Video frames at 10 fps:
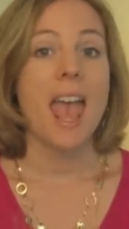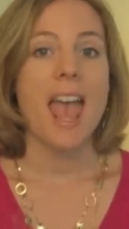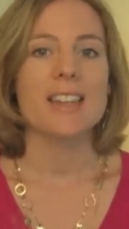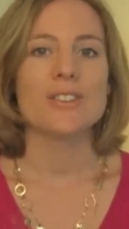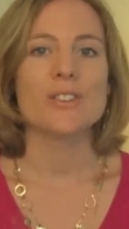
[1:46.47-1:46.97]

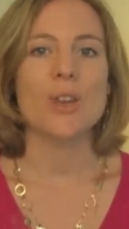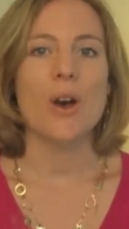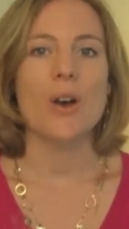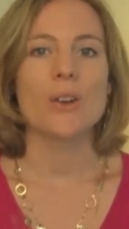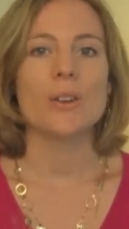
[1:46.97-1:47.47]
And
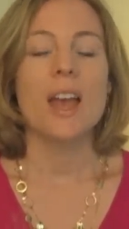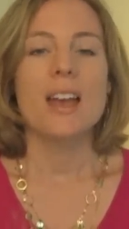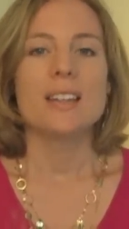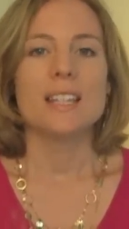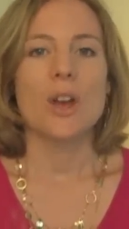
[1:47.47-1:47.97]
so,
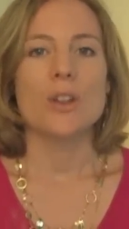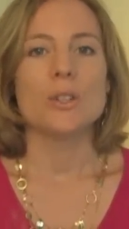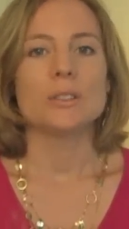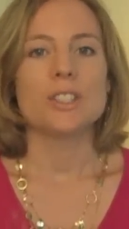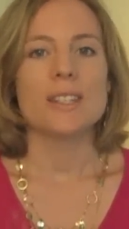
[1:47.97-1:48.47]
you know,
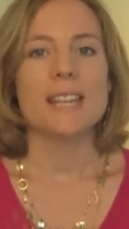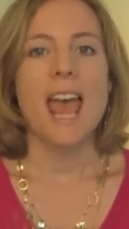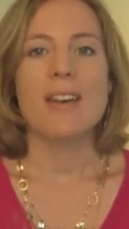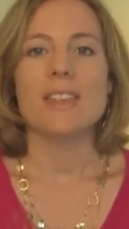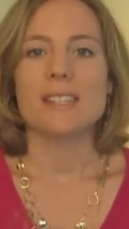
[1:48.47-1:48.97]
you'll just
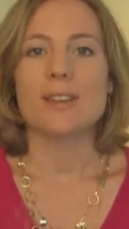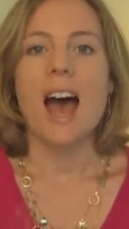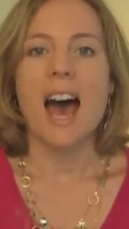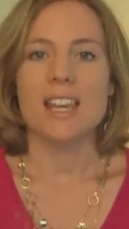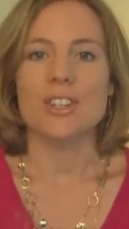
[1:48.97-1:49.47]
have this
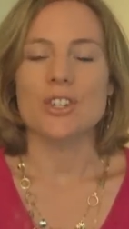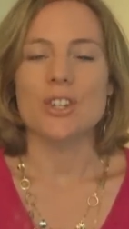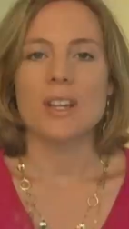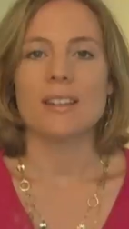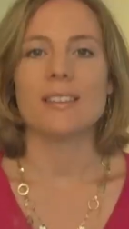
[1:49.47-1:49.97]

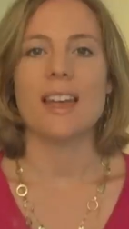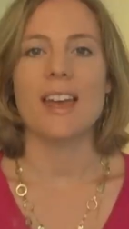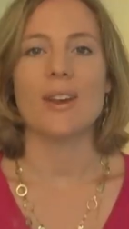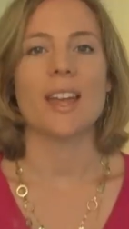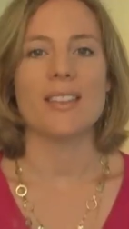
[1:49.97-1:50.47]
hunch
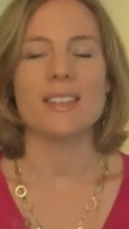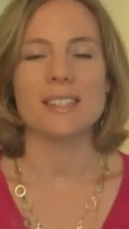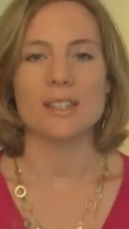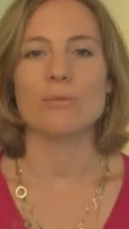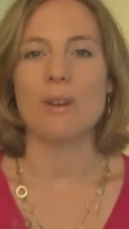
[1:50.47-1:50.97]
that, okay,
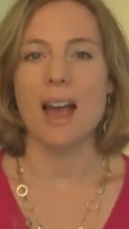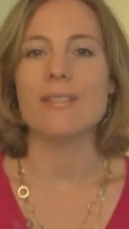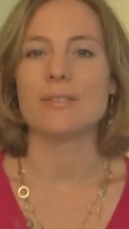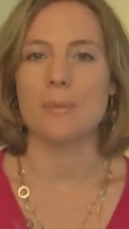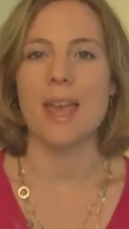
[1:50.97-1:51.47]
this is right
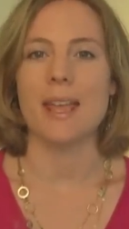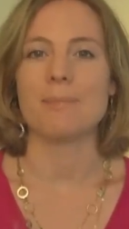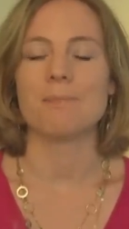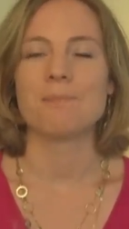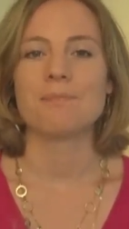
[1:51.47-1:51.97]
for me.
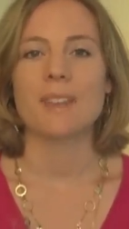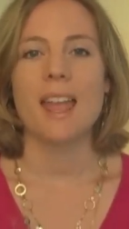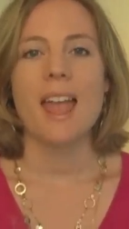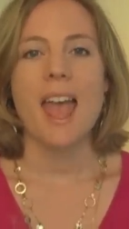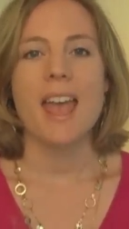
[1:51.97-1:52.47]

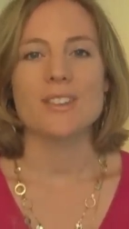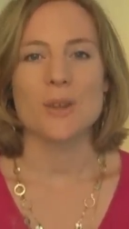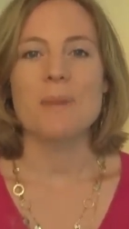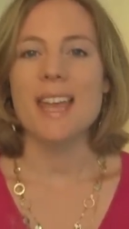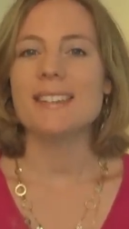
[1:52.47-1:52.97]
And
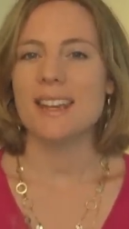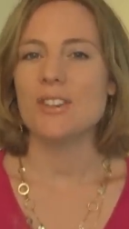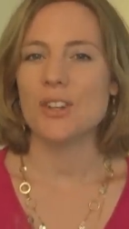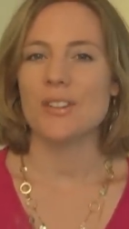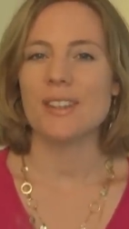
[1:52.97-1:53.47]
so pay
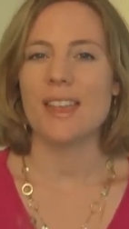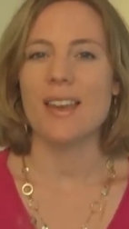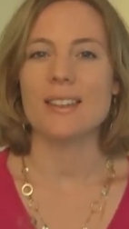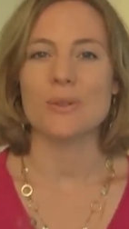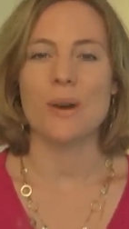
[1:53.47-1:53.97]
attention to
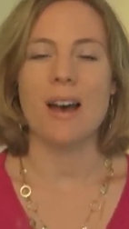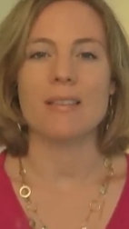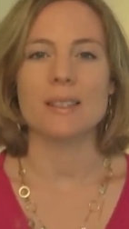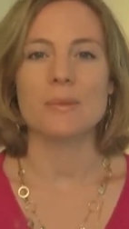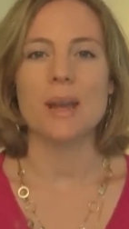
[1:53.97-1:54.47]
that as
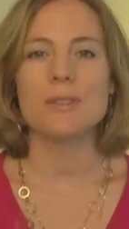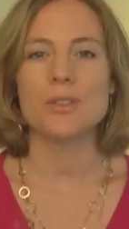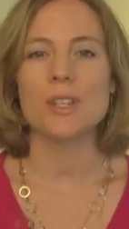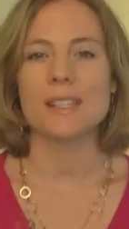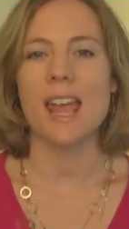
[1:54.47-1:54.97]
well. Sometimes you
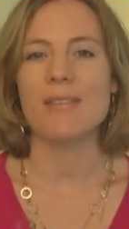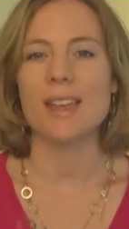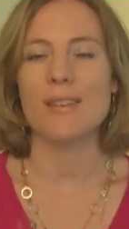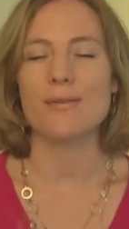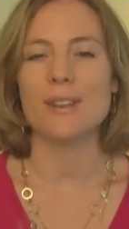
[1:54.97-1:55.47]
just have
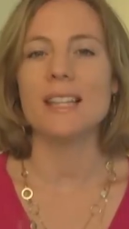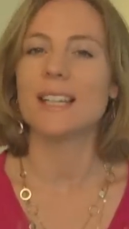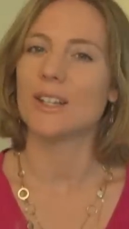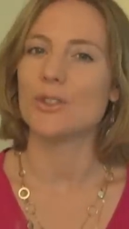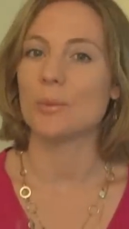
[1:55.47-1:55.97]
that
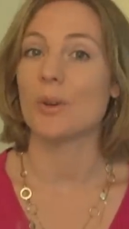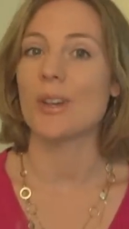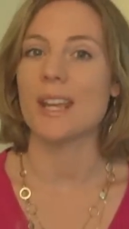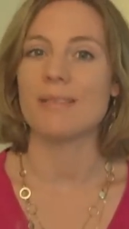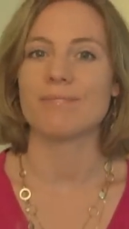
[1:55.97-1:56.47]
feeling in your
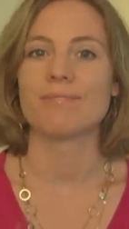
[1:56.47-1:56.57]
body.